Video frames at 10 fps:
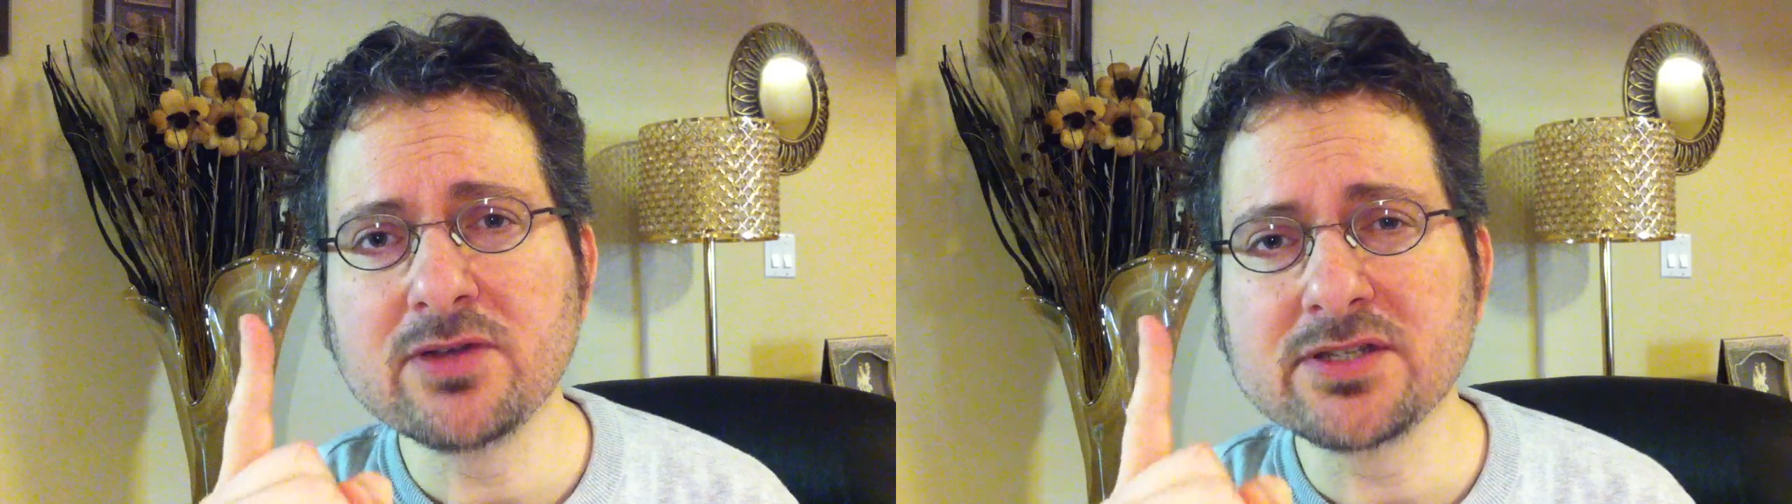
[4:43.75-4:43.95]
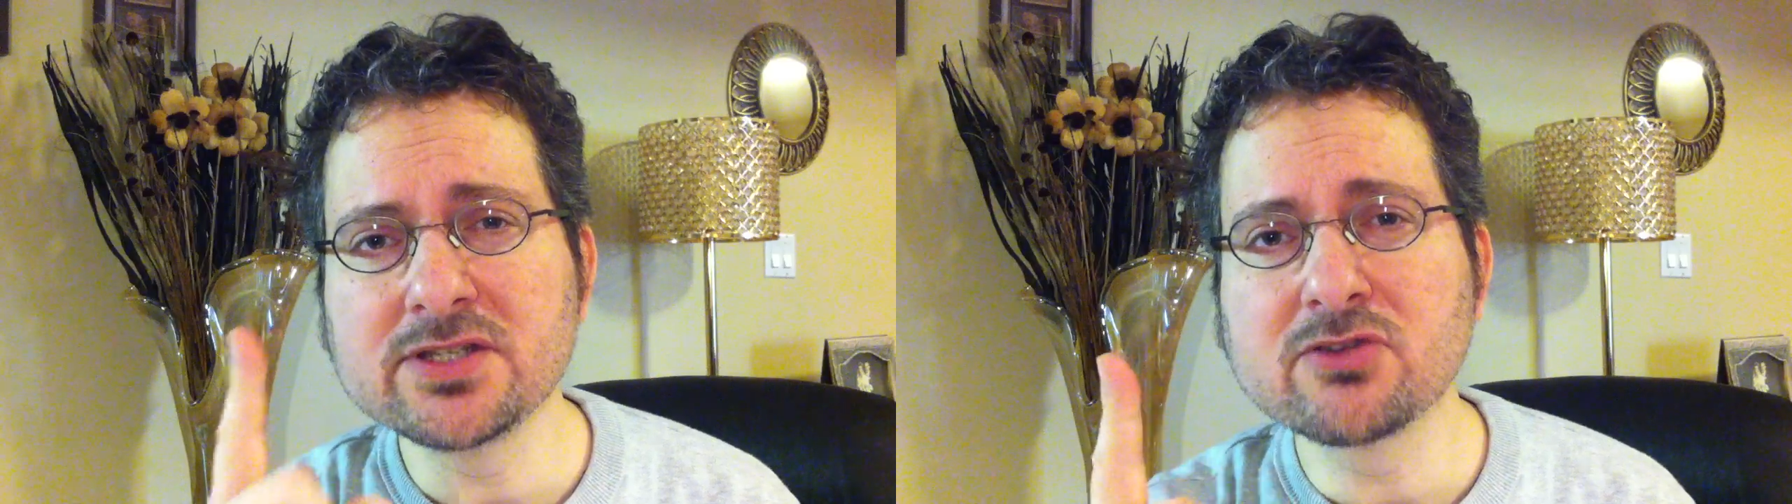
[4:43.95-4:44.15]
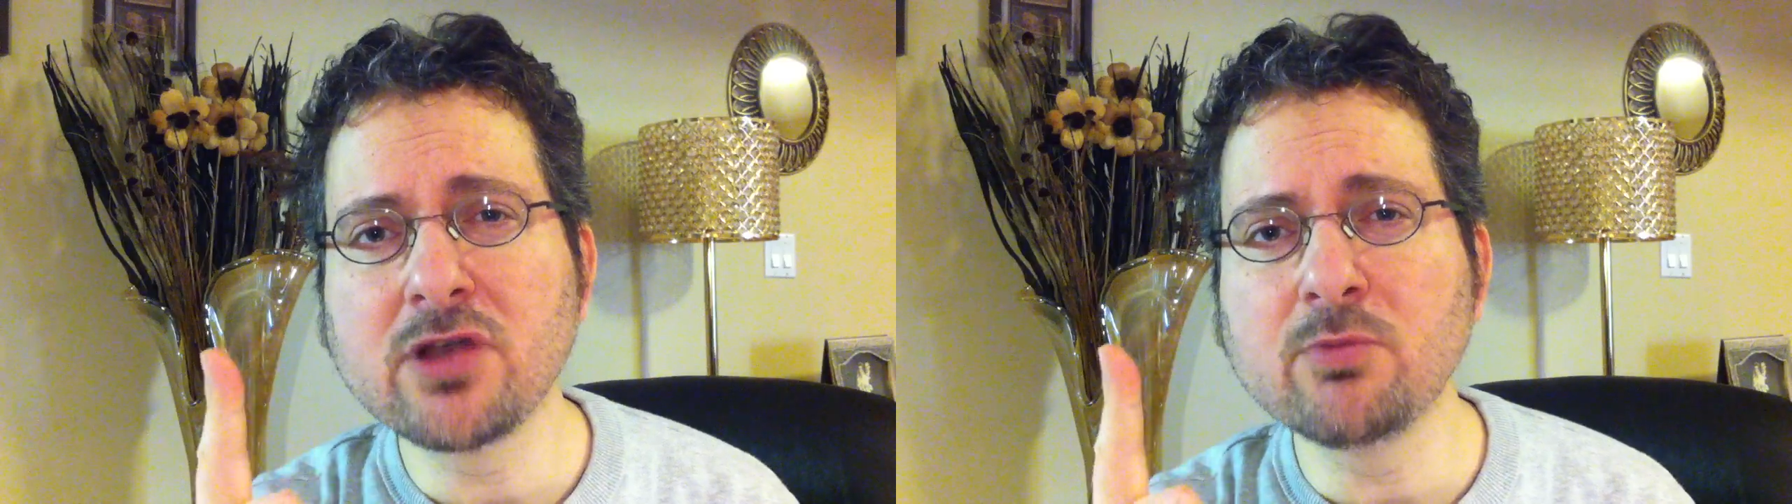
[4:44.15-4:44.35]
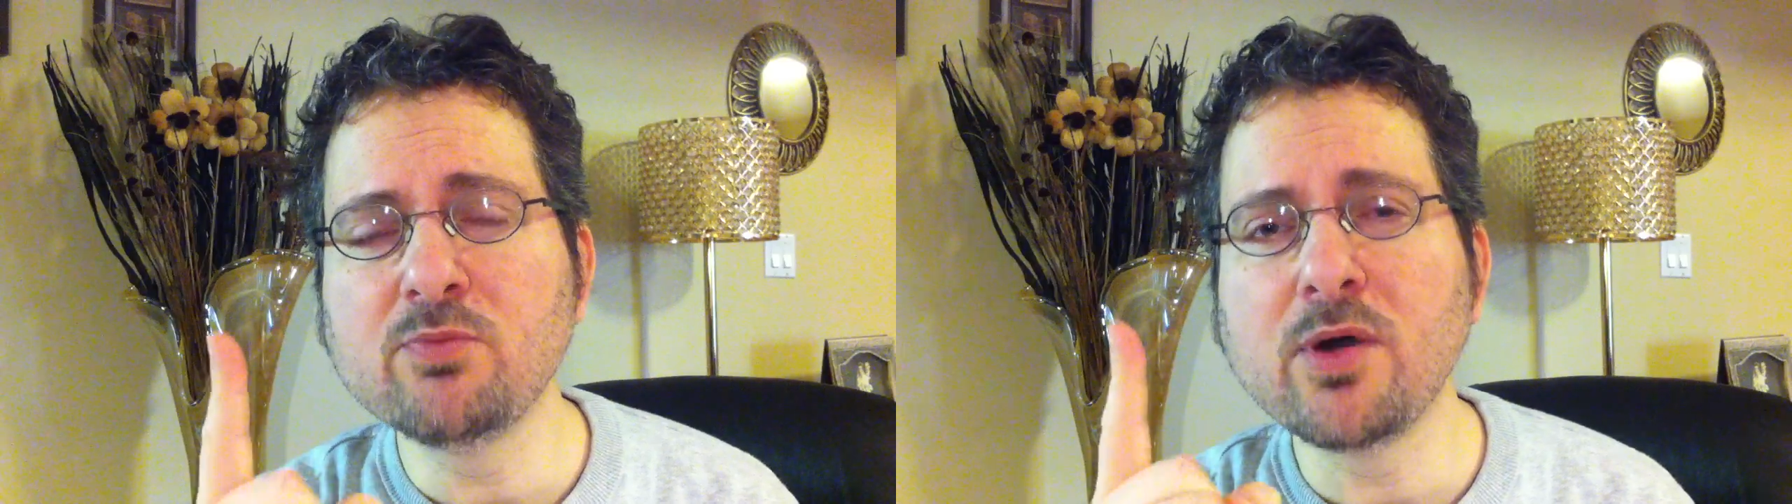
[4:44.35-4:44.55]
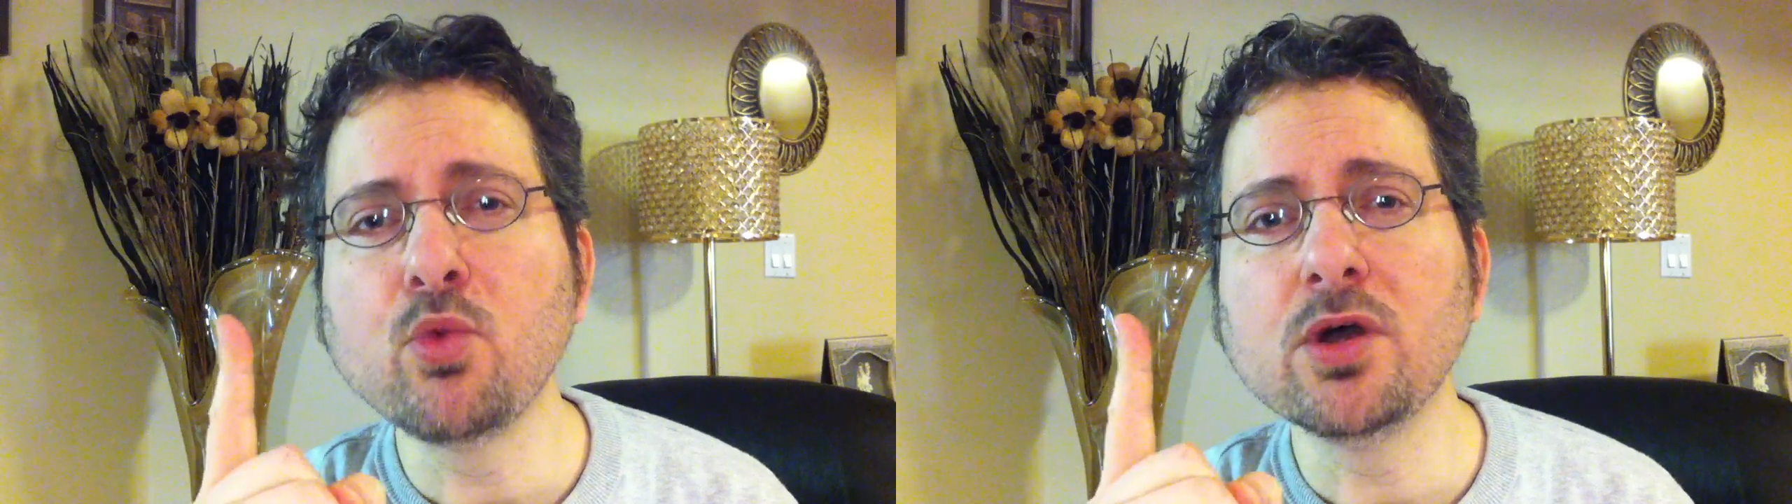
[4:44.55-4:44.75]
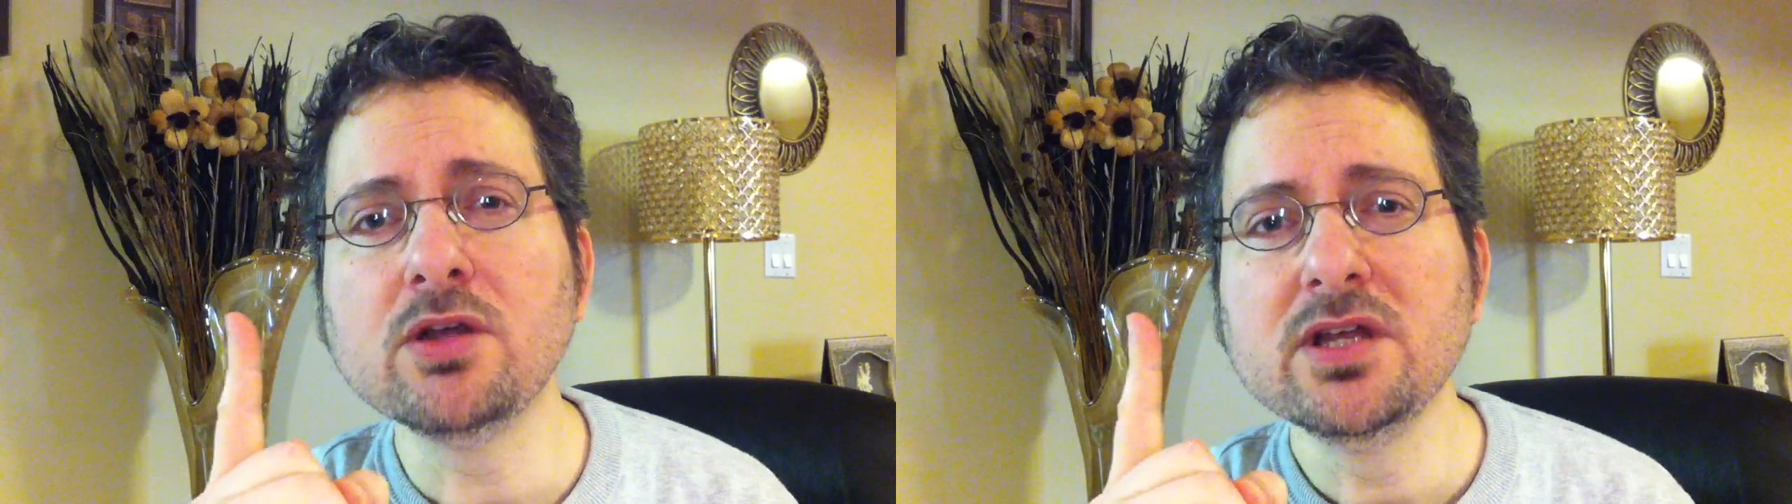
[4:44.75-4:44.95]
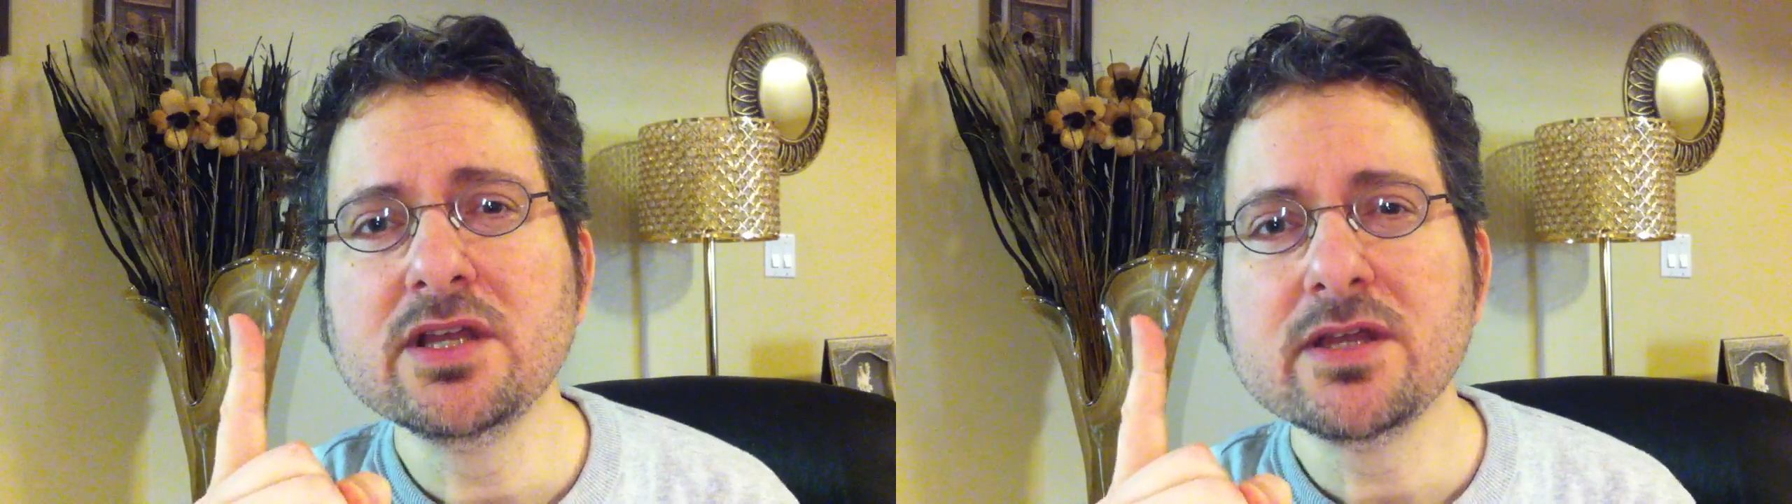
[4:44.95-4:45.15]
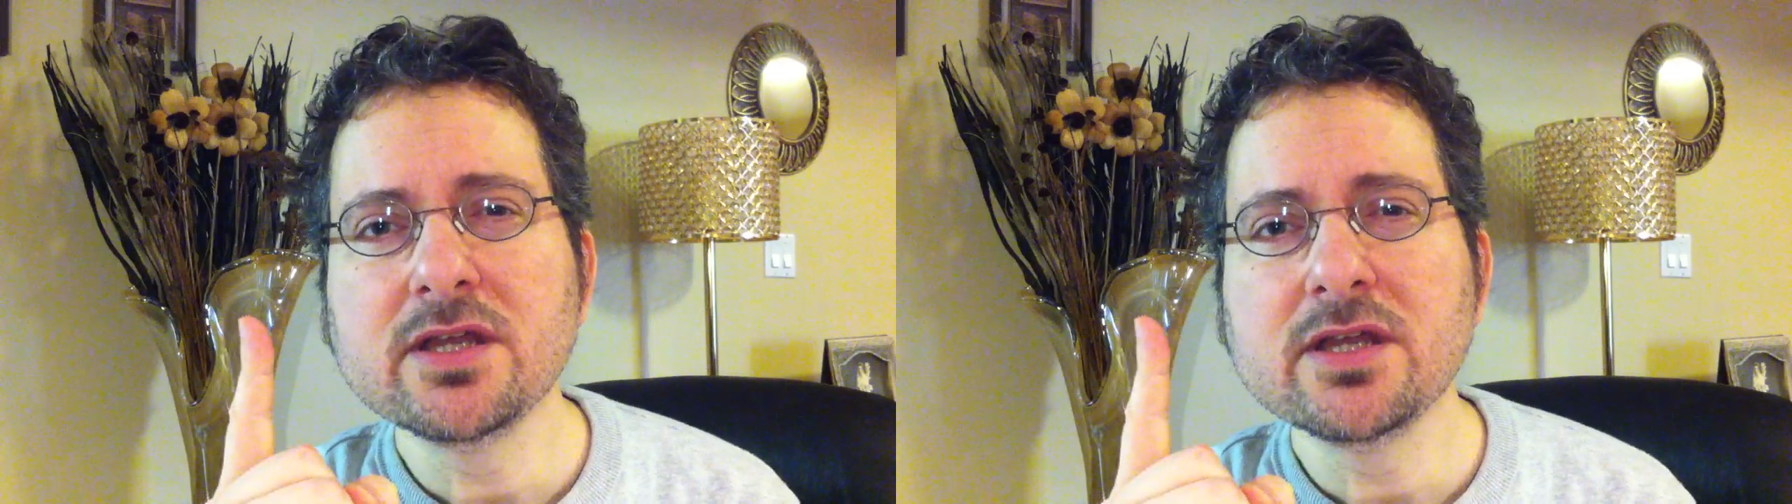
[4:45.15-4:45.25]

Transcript: not just crumble, but we'll